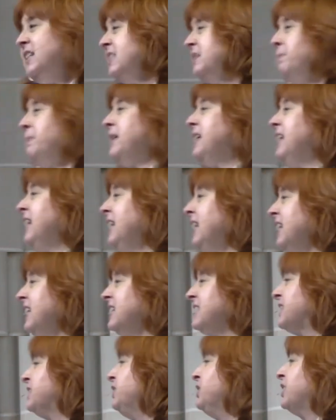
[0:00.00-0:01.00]
Friends,
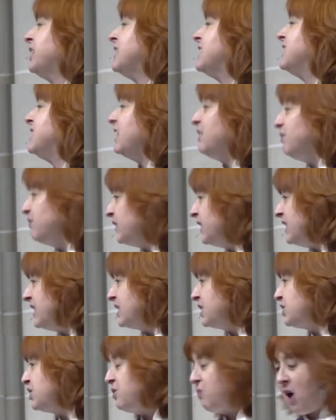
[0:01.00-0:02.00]
beginnings look
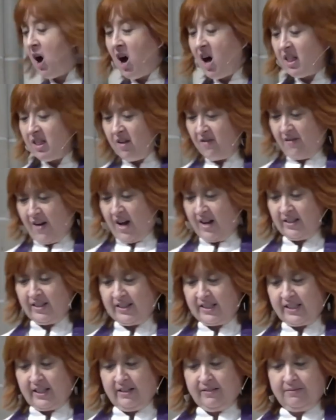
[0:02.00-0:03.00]
different to all of
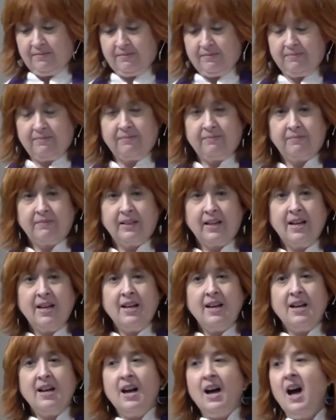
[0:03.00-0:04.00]
us.
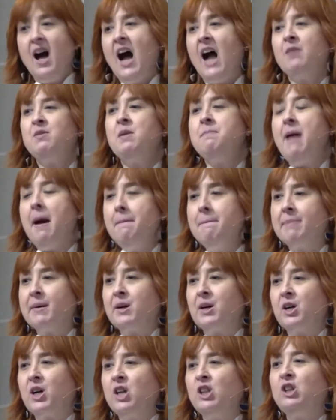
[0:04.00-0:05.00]
I
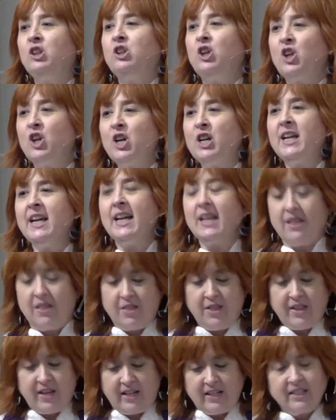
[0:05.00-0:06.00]
remember
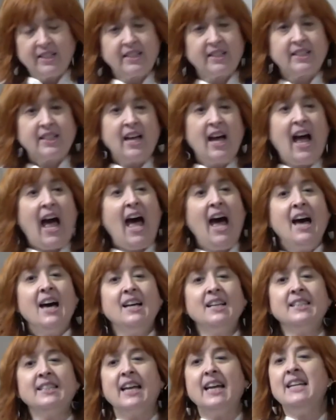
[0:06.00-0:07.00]
learning this
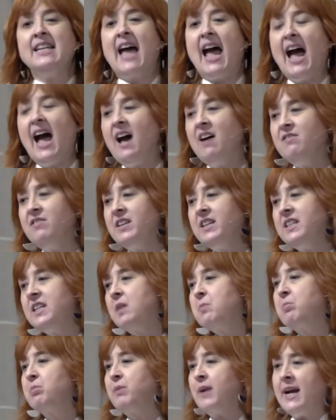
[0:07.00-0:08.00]
as an
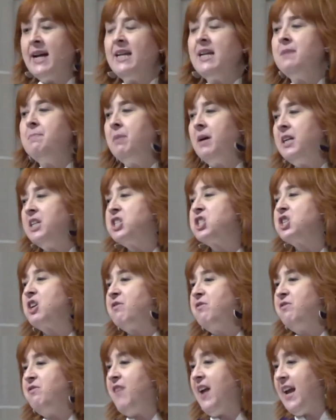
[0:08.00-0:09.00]
avid Brady
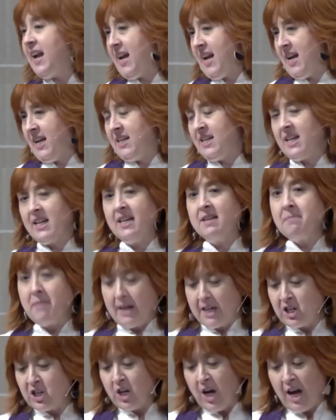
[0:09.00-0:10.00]
Bunch fan
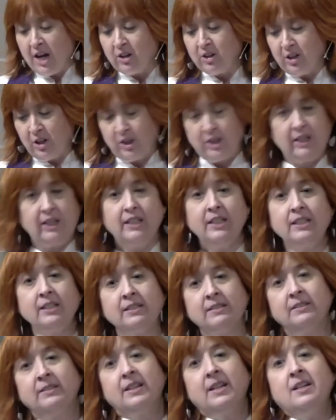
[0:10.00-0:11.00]
in my
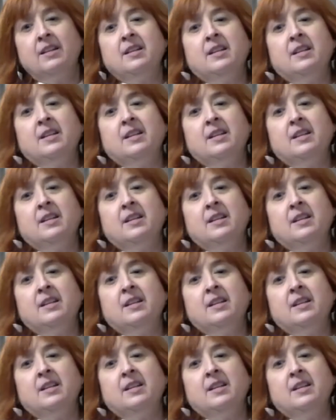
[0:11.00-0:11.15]
childhood